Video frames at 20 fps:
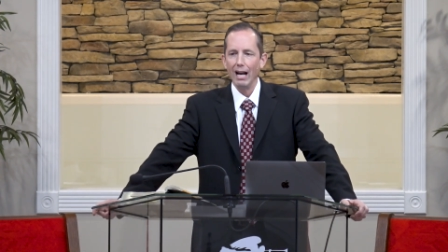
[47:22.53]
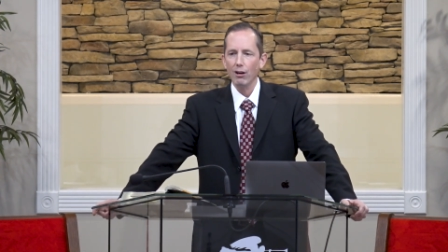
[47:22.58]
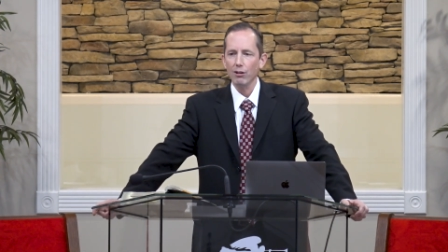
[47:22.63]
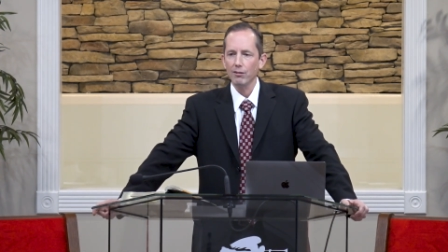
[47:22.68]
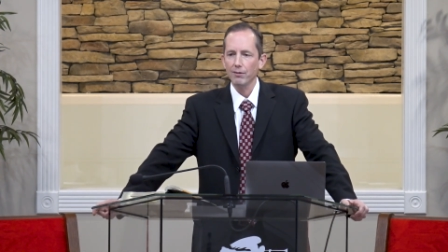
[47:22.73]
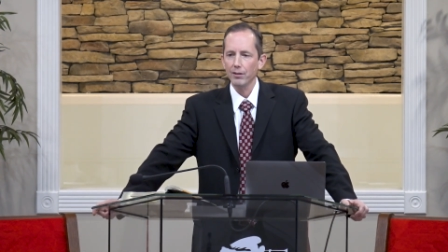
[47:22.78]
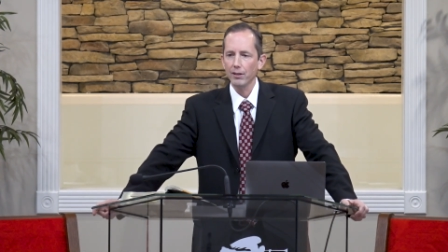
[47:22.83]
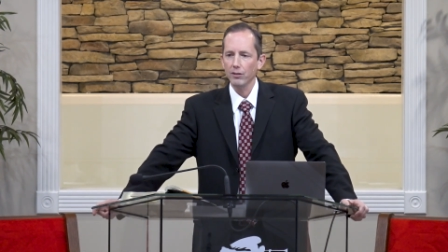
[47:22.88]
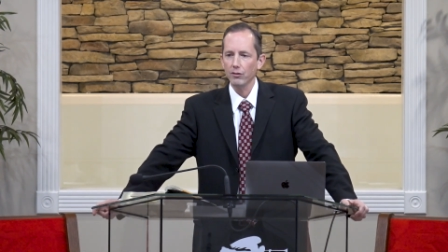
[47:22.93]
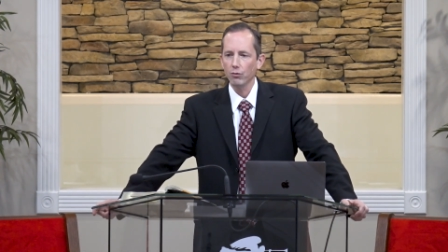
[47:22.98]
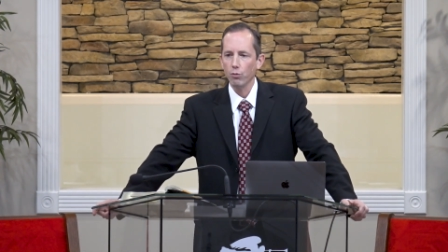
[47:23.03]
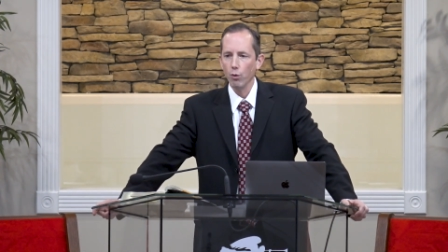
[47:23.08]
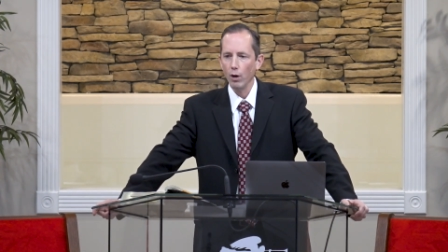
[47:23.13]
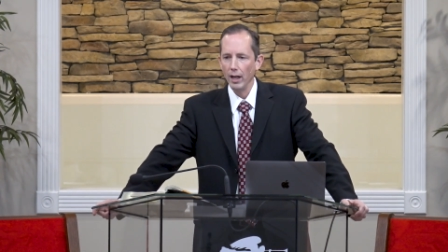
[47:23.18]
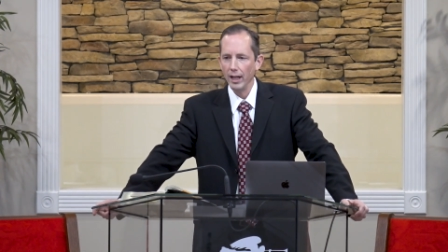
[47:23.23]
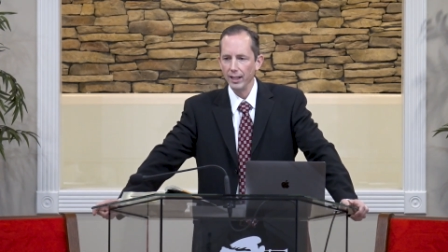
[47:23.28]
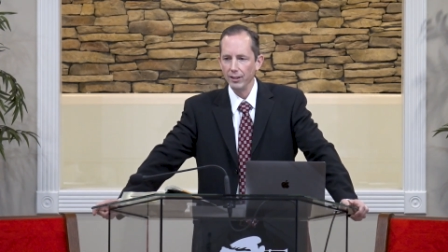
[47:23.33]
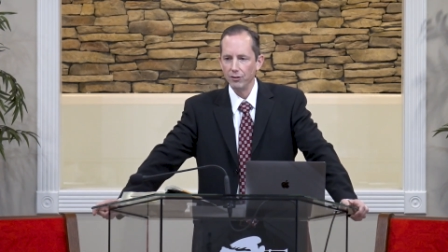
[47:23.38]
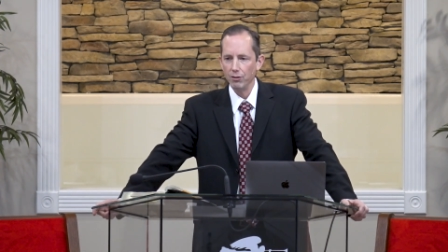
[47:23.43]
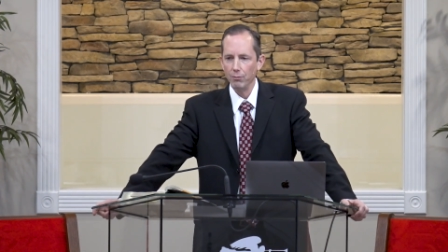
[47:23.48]
out of his
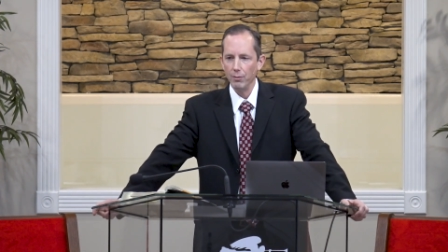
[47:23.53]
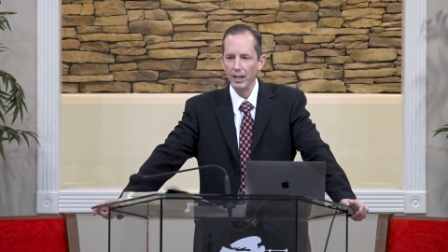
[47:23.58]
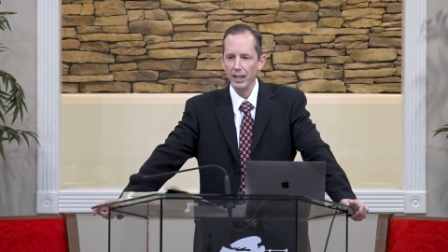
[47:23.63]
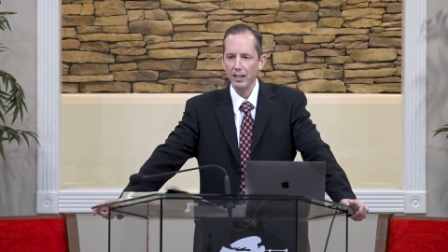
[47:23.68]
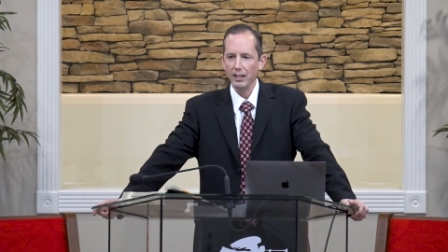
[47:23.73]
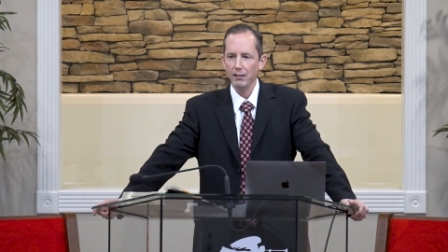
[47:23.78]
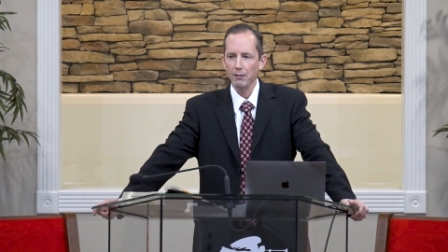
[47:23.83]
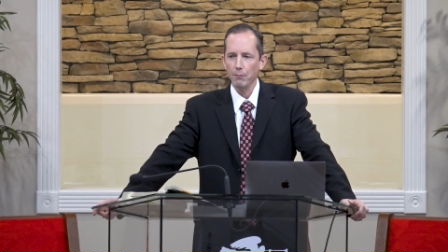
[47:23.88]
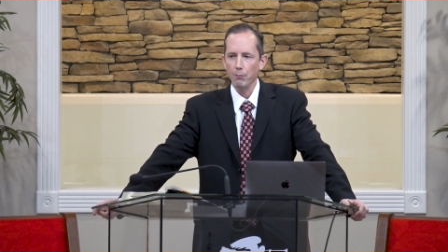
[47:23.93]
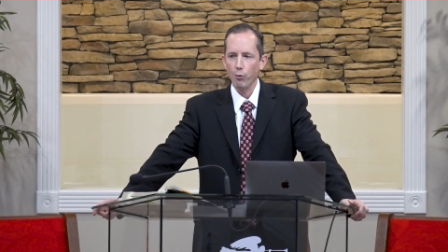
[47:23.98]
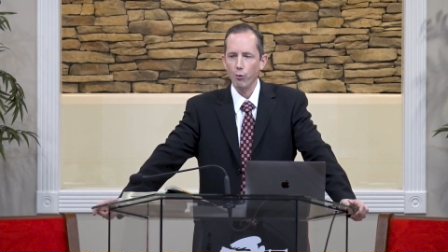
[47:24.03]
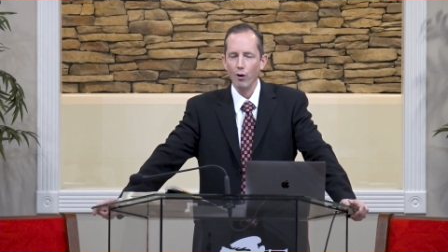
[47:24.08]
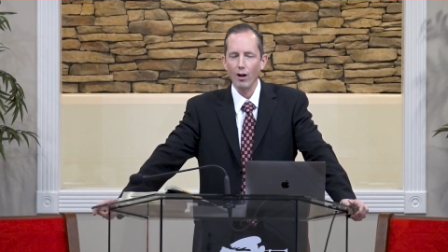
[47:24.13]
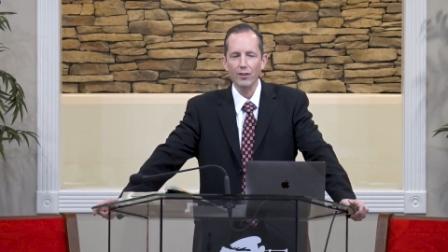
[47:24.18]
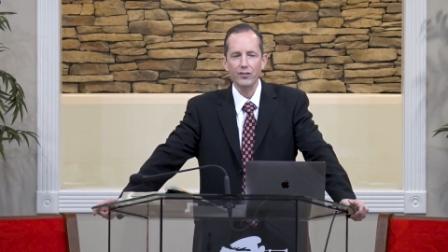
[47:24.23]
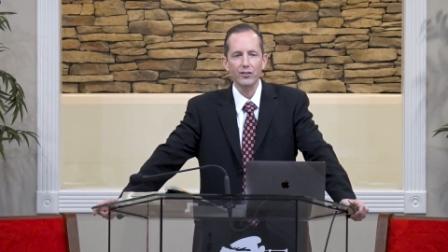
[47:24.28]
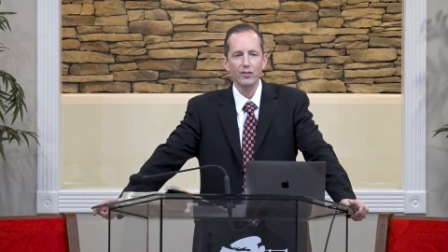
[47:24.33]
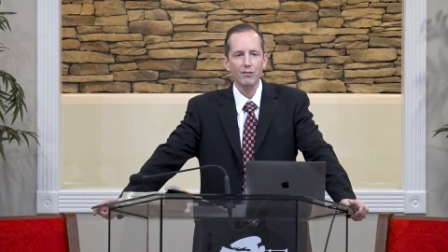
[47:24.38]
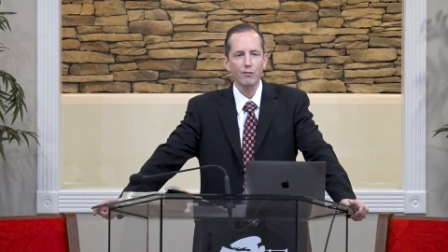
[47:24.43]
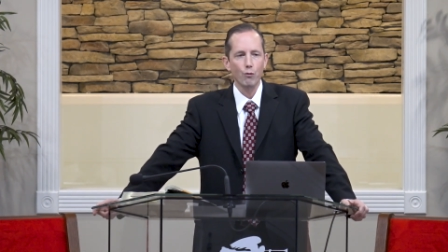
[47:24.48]
way to make an
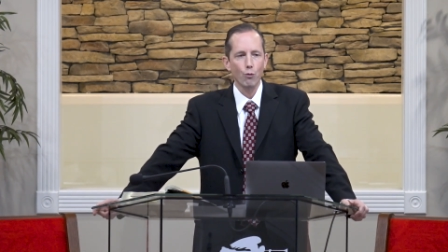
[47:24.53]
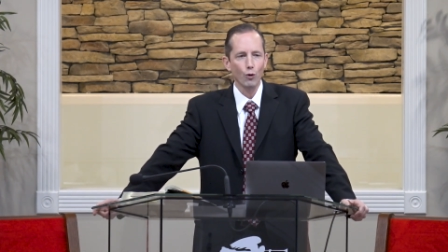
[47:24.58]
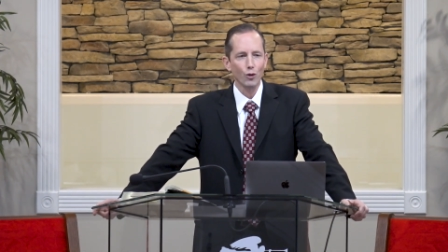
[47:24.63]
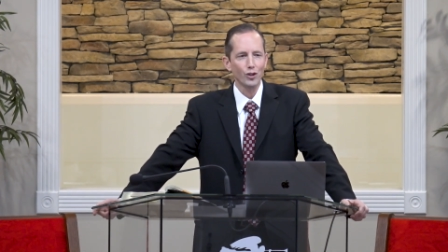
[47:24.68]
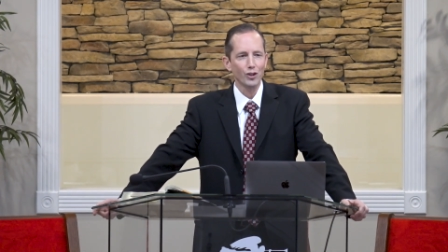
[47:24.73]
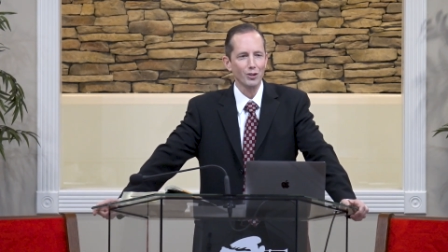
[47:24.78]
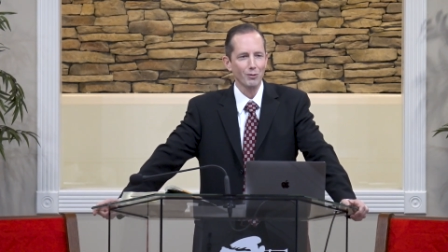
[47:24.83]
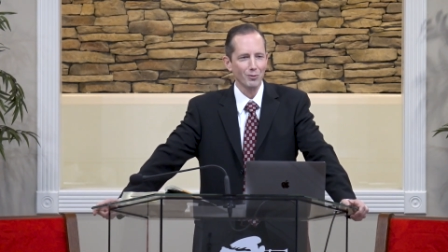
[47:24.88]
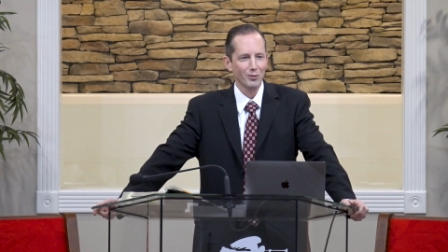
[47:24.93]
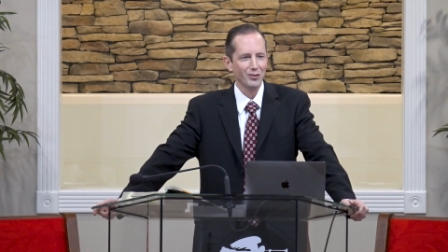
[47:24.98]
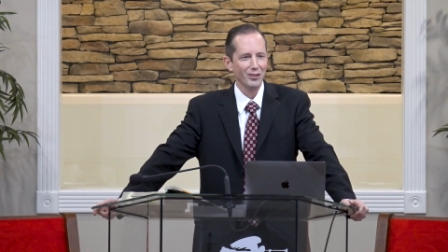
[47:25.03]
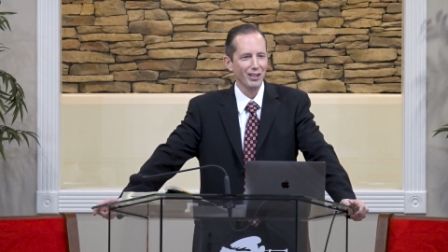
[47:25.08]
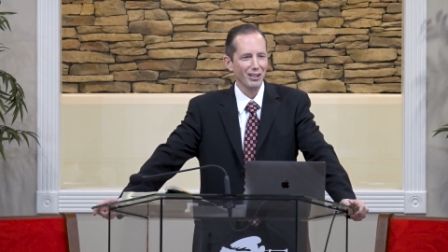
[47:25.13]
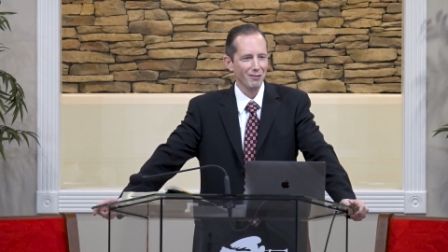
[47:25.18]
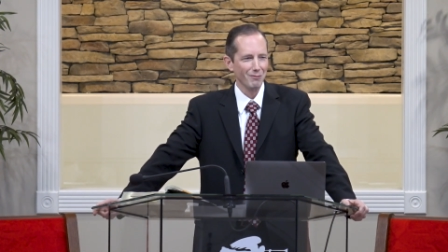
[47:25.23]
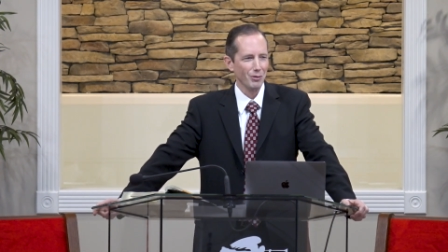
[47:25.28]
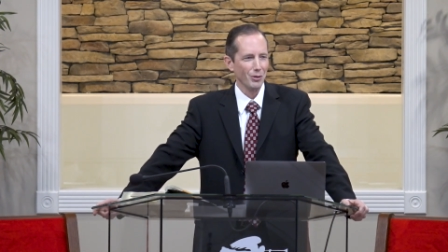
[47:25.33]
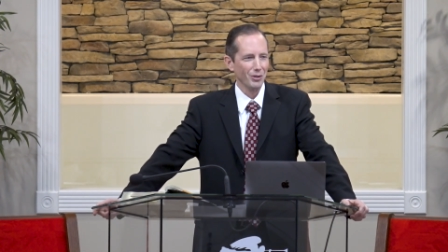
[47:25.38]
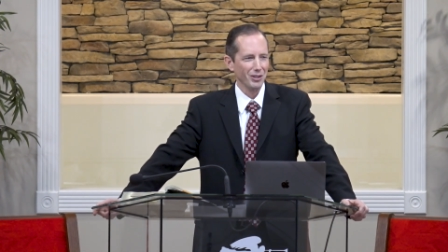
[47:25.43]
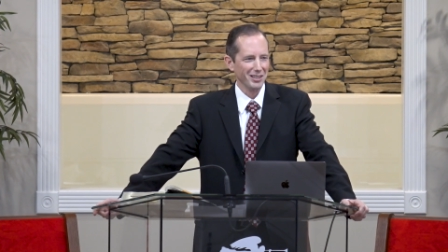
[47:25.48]
impressive worship
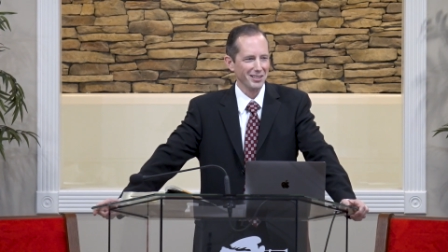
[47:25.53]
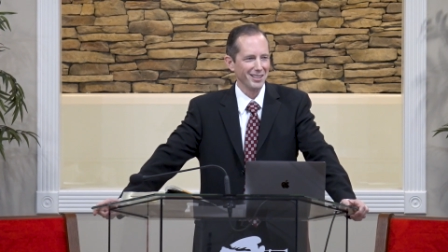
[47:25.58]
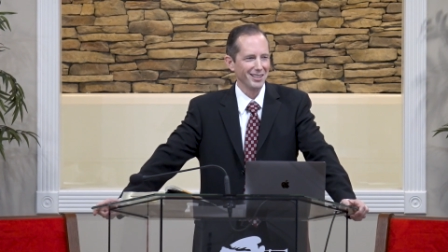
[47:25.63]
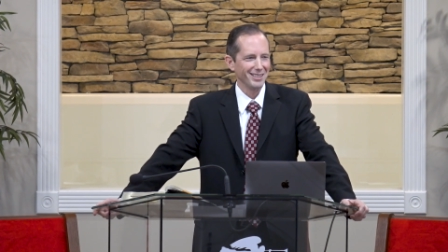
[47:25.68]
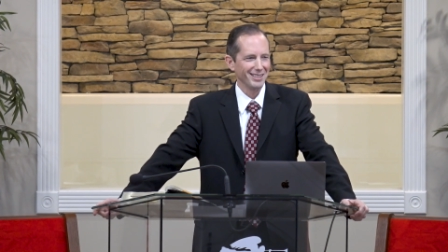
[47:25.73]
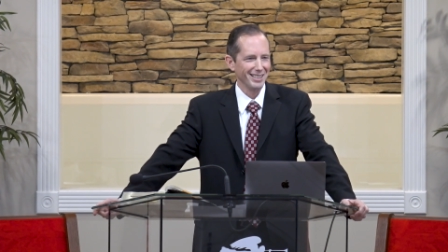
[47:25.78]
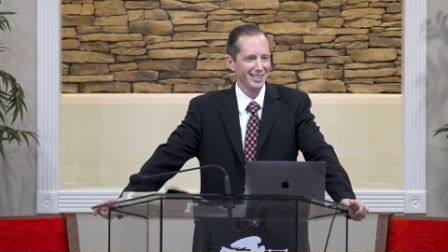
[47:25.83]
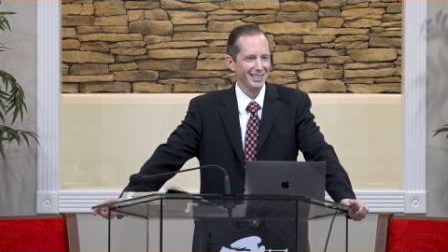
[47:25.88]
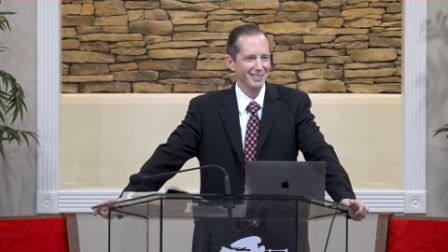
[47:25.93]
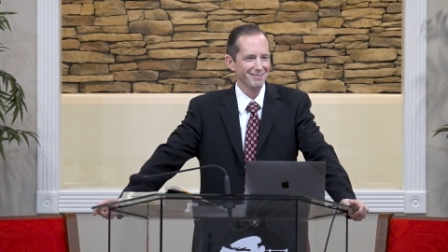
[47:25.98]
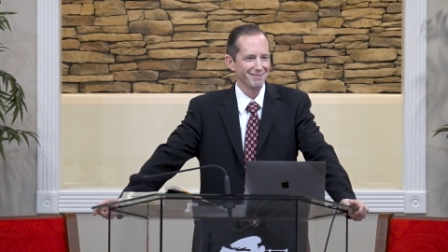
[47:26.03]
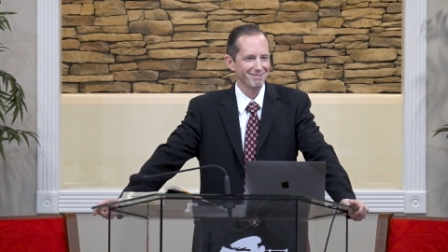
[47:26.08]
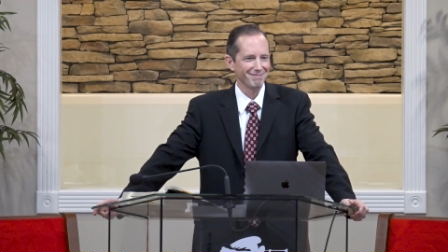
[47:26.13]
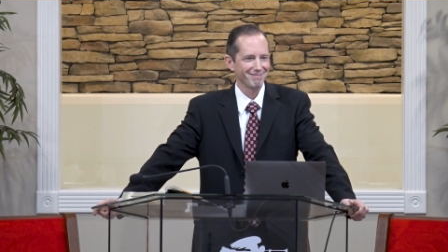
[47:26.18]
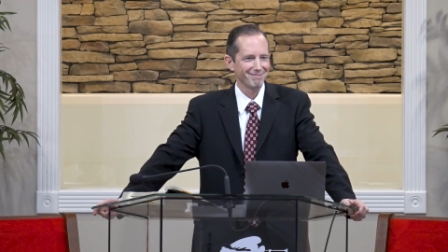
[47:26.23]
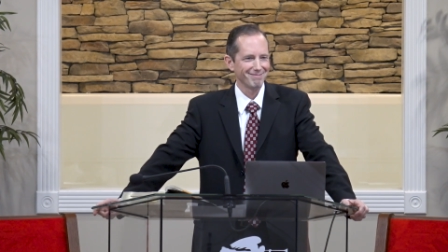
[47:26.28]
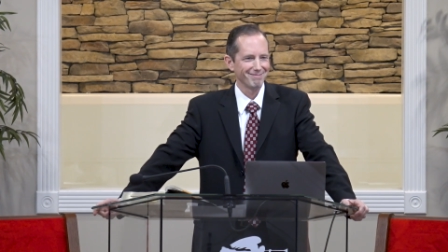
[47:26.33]
ceremony, didn't he?